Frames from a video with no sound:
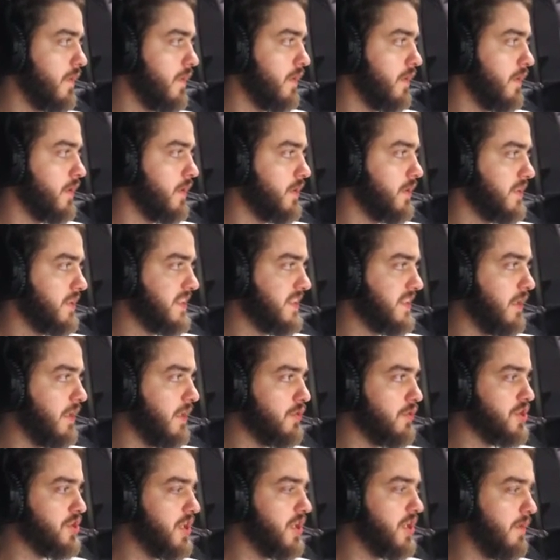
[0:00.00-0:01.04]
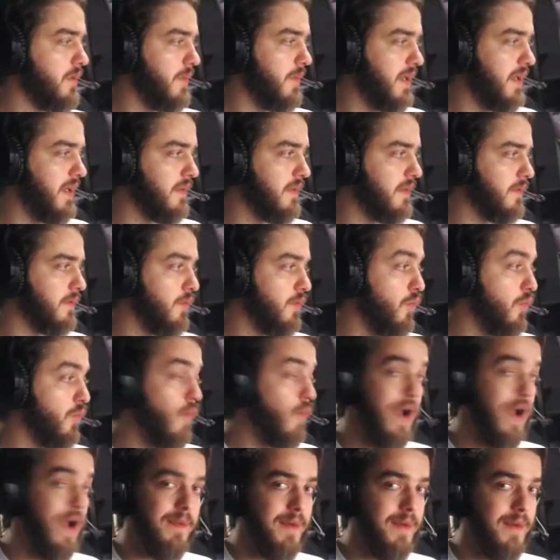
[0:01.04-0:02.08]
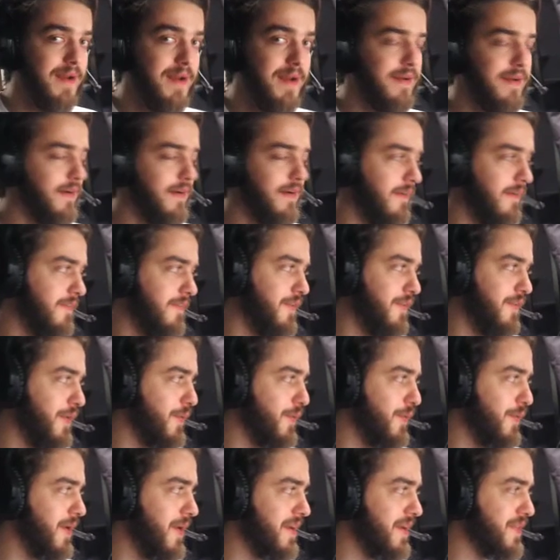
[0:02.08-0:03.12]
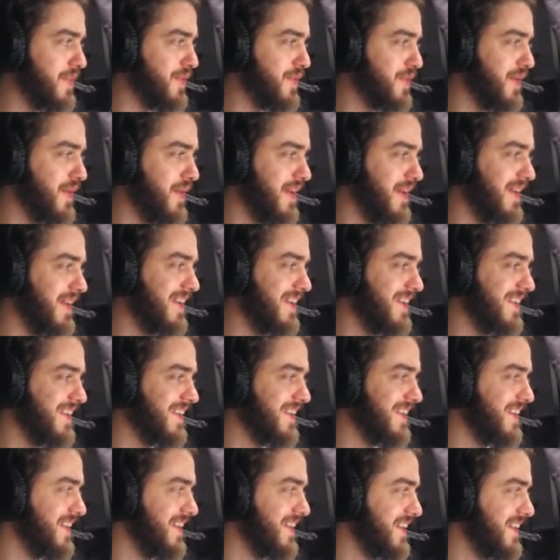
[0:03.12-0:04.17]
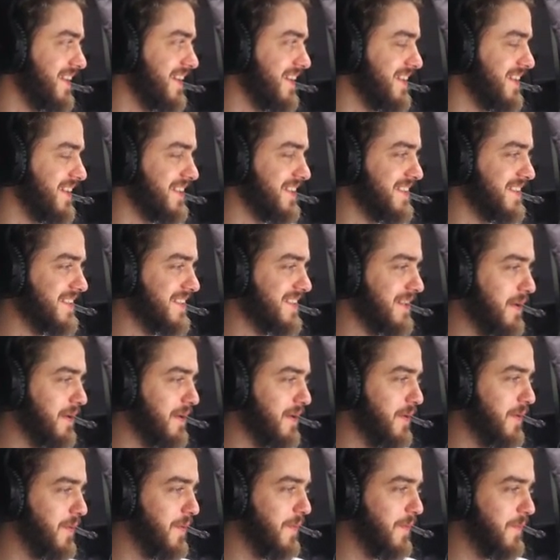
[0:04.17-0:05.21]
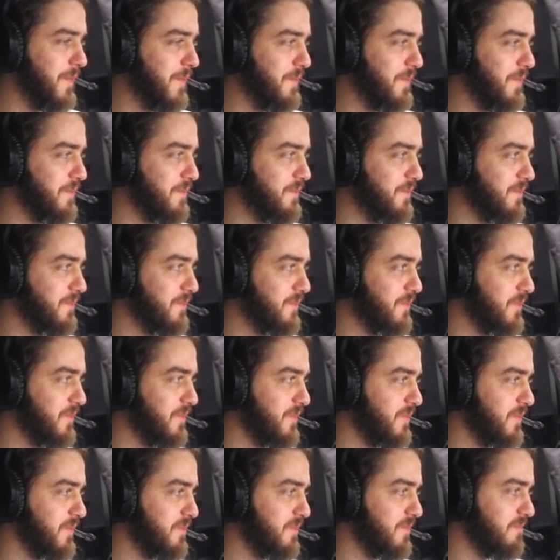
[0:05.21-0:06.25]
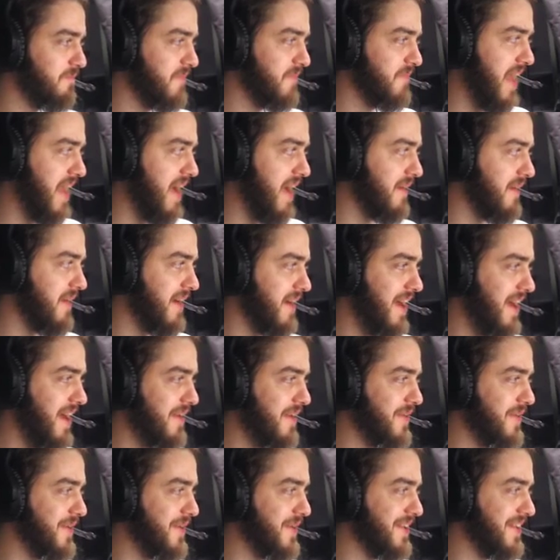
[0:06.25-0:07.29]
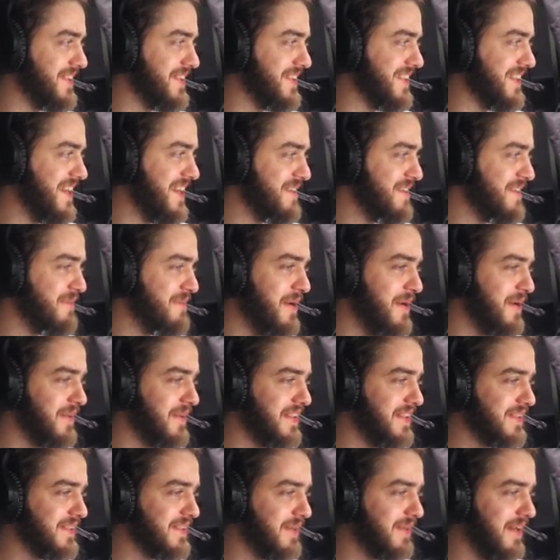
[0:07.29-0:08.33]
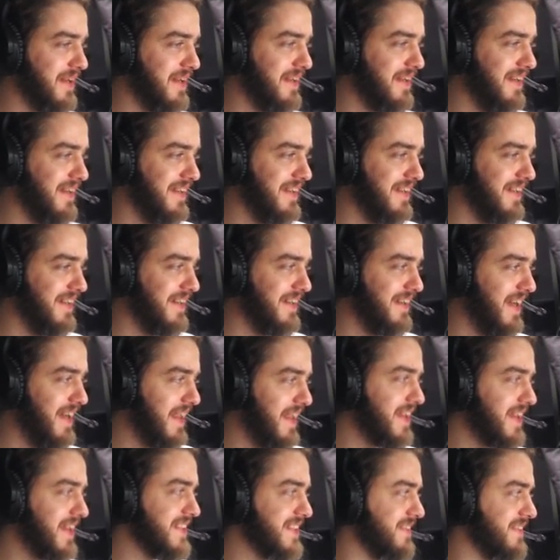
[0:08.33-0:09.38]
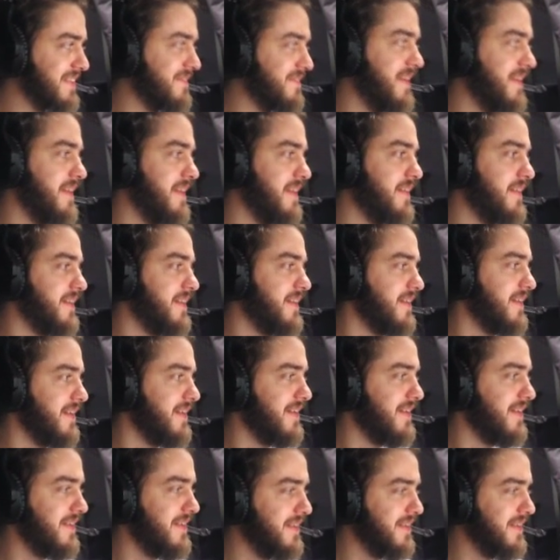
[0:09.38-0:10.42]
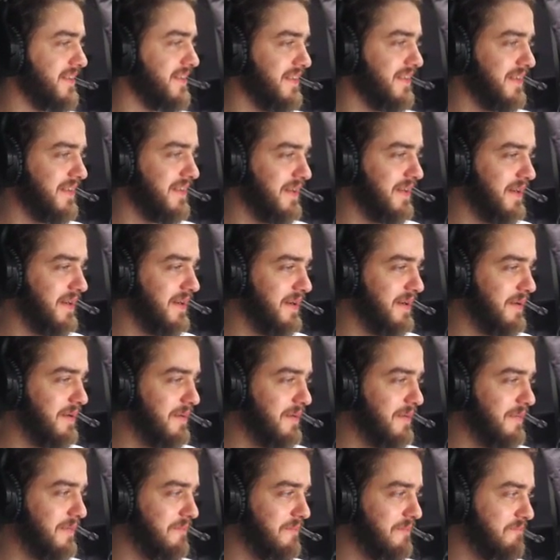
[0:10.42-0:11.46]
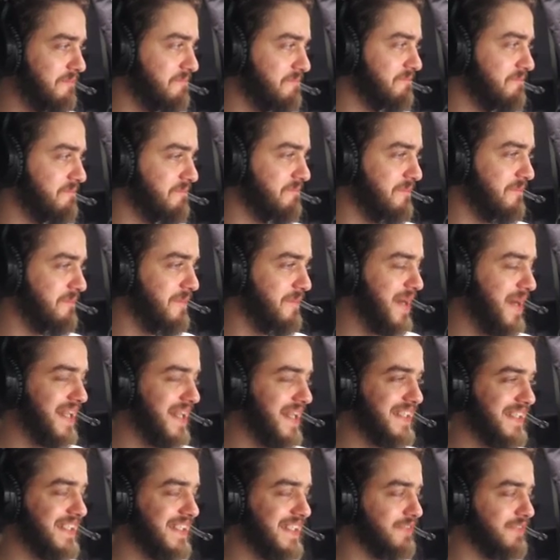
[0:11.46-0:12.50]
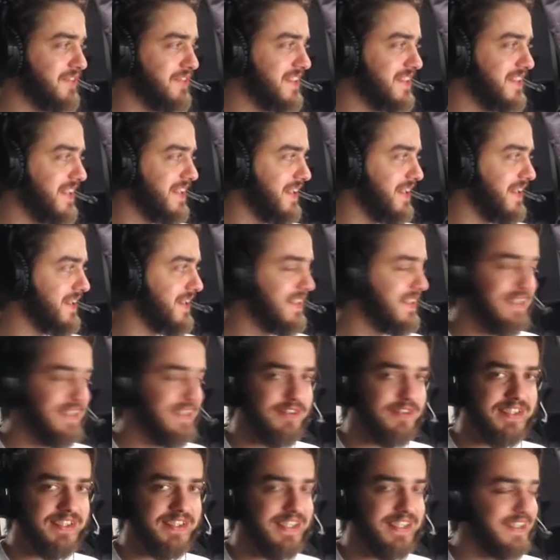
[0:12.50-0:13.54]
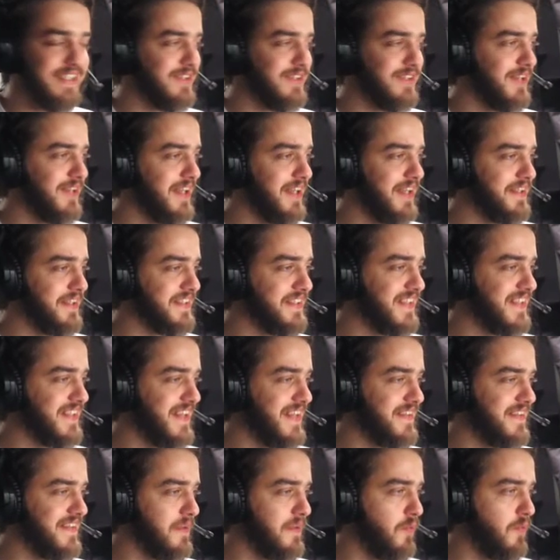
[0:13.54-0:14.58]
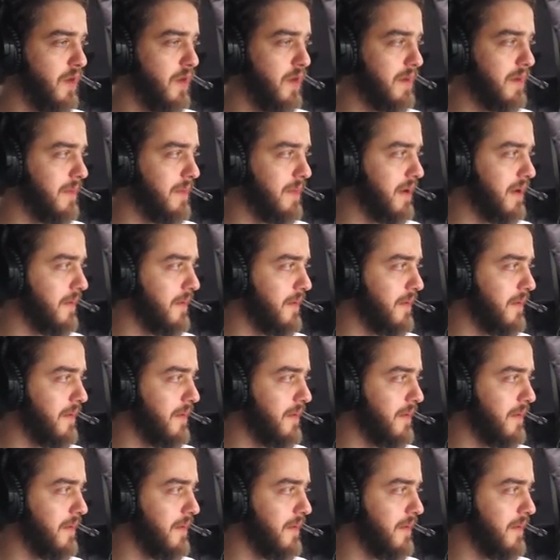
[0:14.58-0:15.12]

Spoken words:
Staunch Shieldmate, 1 mana for a 1/3. So yeah, I don't know what to say about this one. I think it's a filler, but it's interesting. It's interesting because you get these stats at 1 mana.